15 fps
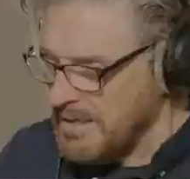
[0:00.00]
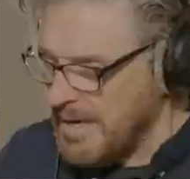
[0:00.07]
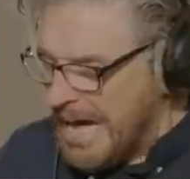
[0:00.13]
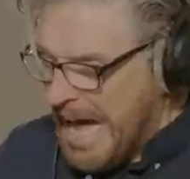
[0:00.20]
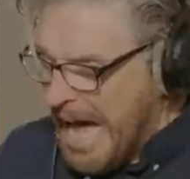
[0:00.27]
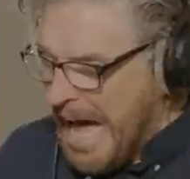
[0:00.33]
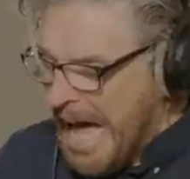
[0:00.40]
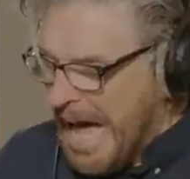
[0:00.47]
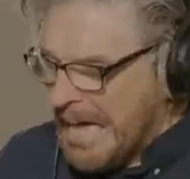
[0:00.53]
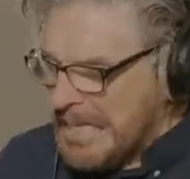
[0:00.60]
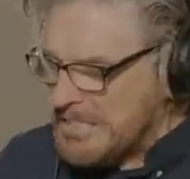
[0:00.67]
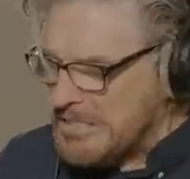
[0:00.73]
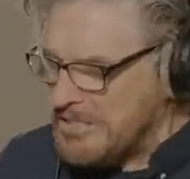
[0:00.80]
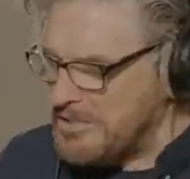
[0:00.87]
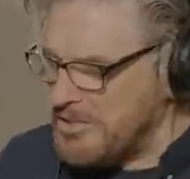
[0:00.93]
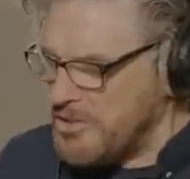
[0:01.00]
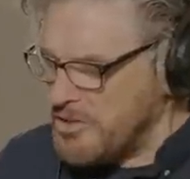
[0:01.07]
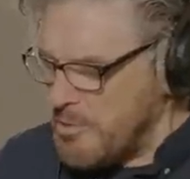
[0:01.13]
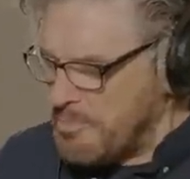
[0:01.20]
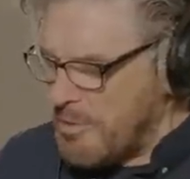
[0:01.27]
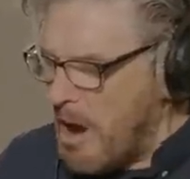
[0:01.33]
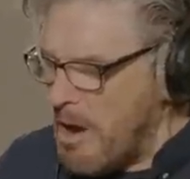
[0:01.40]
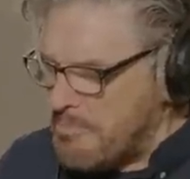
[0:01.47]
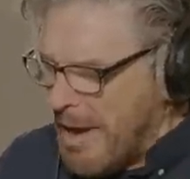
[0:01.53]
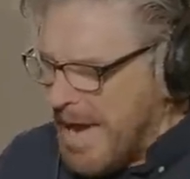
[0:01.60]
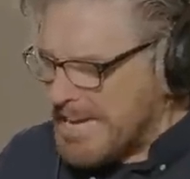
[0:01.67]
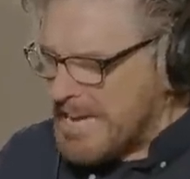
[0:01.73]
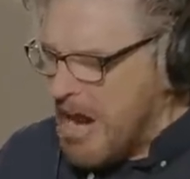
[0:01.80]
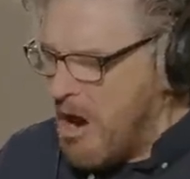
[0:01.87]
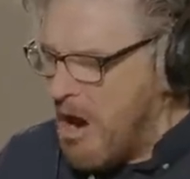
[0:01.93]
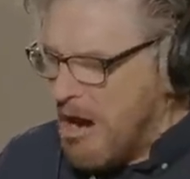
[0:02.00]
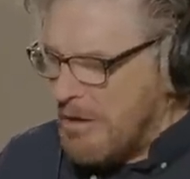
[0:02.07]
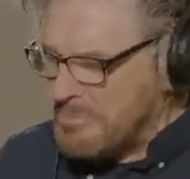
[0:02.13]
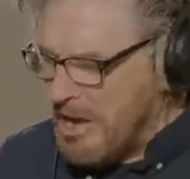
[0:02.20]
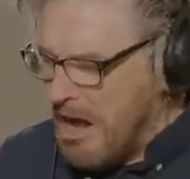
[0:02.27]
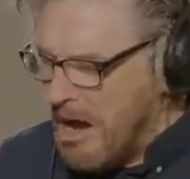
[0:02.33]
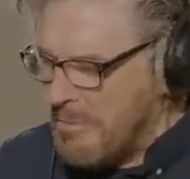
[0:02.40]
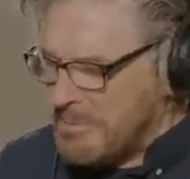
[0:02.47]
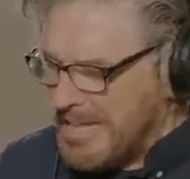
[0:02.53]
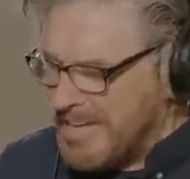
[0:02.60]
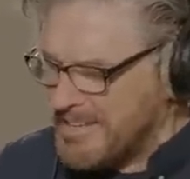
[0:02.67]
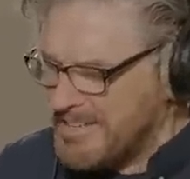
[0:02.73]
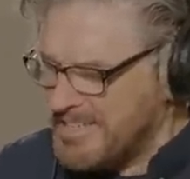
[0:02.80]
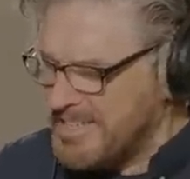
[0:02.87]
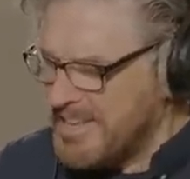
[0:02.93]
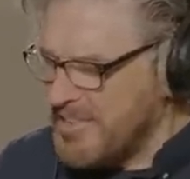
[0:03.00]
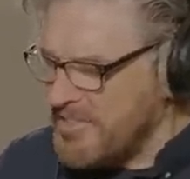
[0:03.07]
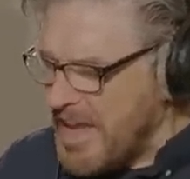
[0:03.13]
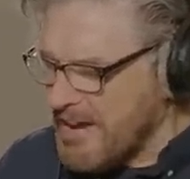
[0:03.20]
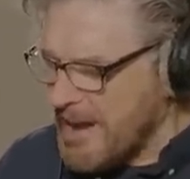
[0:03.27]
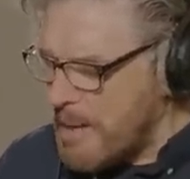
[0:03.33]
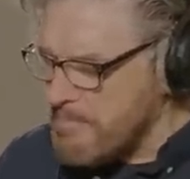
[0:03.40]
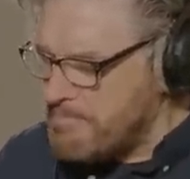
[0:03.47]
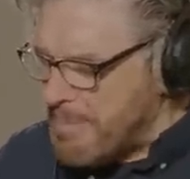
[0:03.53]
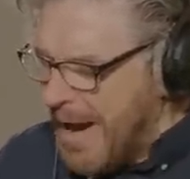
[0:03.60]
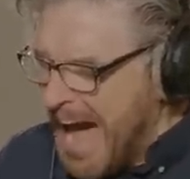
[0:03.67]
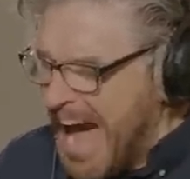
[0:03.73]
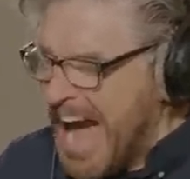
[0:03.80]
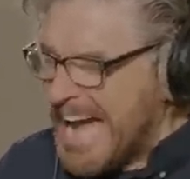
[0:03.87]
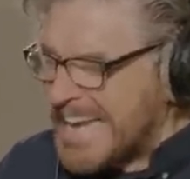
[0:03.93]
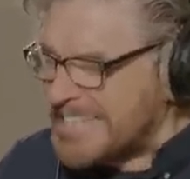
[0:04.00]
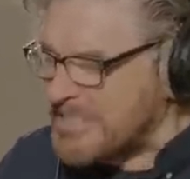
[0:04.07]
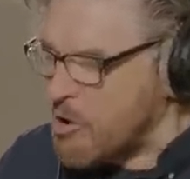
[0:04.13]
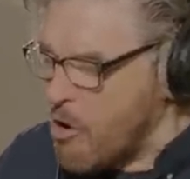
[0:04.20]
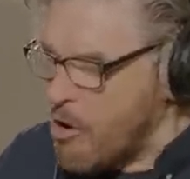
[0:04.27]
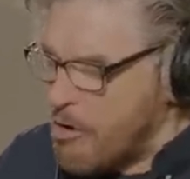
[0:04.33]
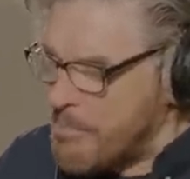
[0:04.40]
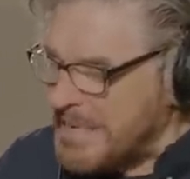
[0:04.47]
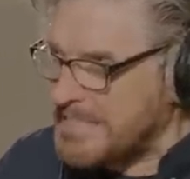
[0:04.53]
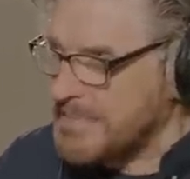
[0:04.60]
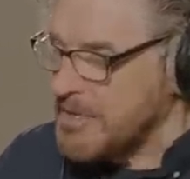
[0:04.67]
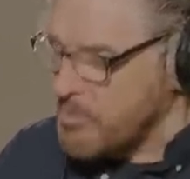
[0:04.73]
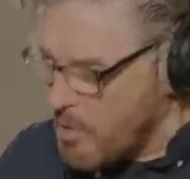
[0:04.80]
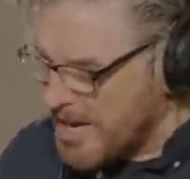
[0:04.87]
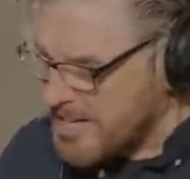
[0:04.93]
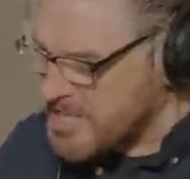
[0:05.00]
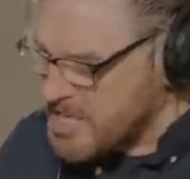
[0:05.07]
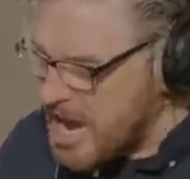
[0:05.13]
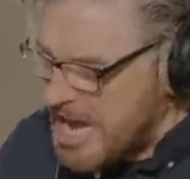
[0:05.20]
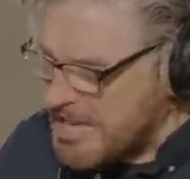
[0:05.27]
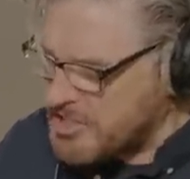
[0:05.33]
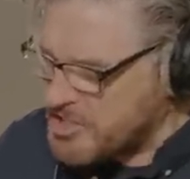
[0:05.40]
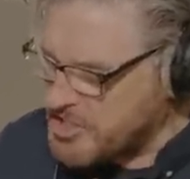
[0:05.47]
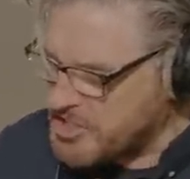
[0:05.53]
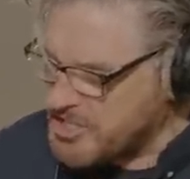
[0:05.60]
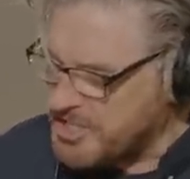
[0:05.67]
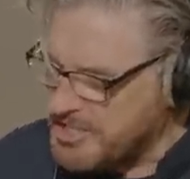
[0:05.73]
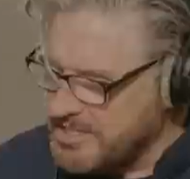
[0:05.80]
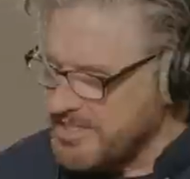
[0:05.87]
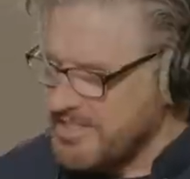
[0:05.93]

Ah! You brought back a hobgobbler! They're a bad omen! We're cursed!